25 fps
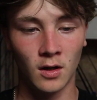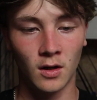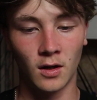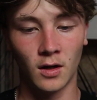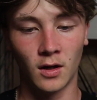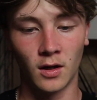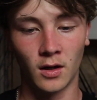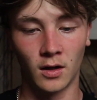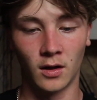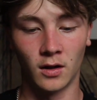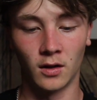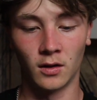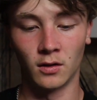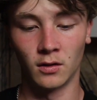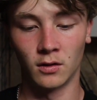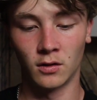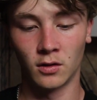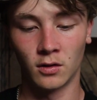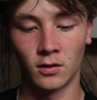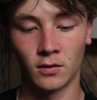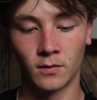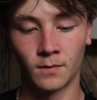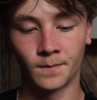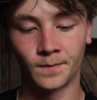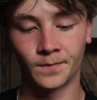and
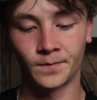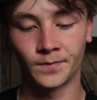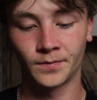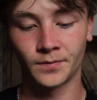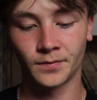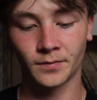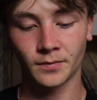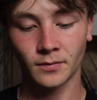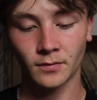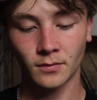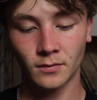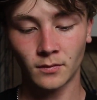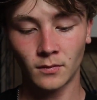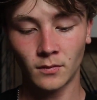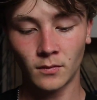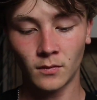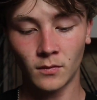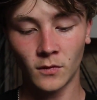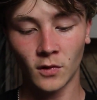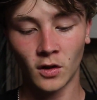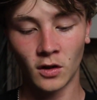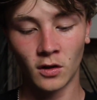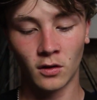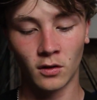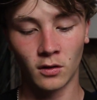
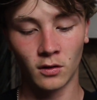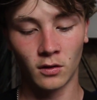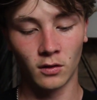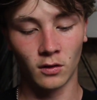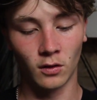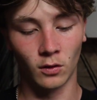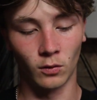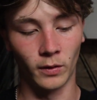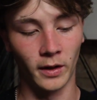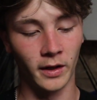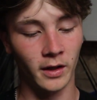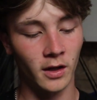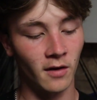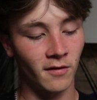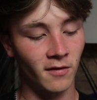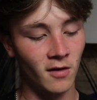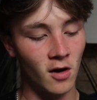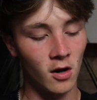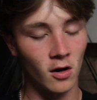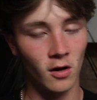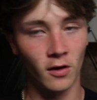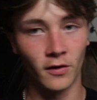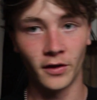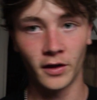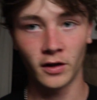the rig I've
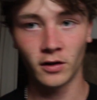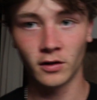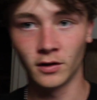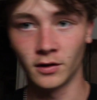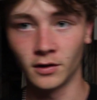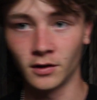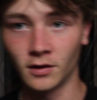got on there is